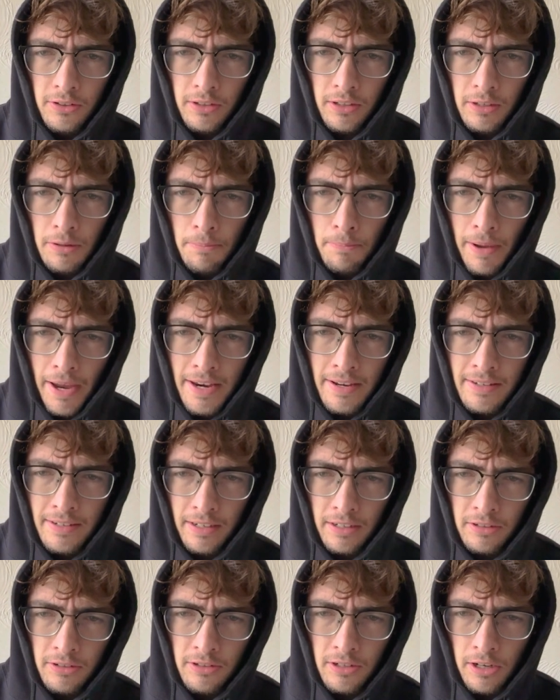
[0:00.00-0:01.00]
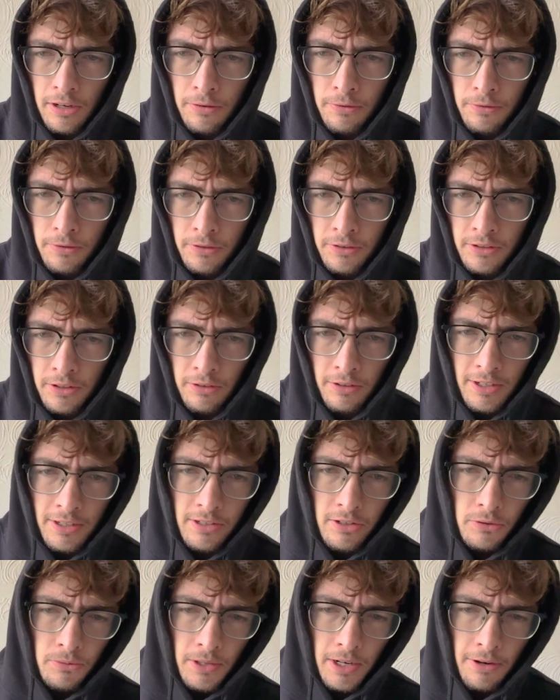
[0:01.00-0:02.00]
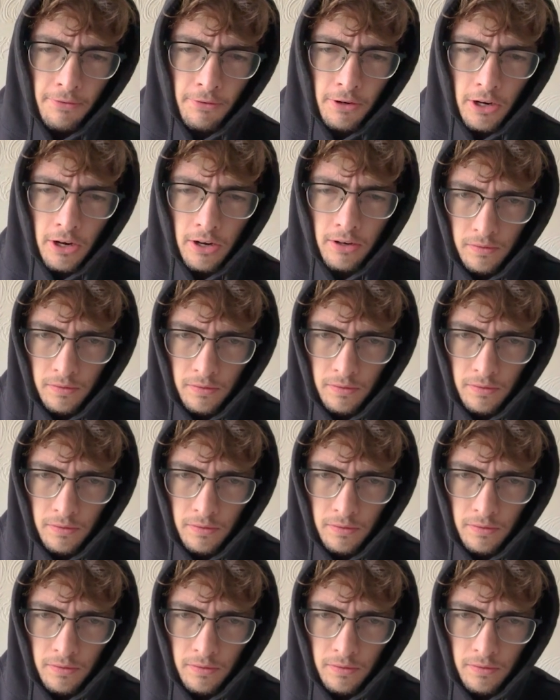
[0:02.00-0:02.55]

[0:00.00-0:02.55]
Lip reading: the basic stuff. So this is what I've got.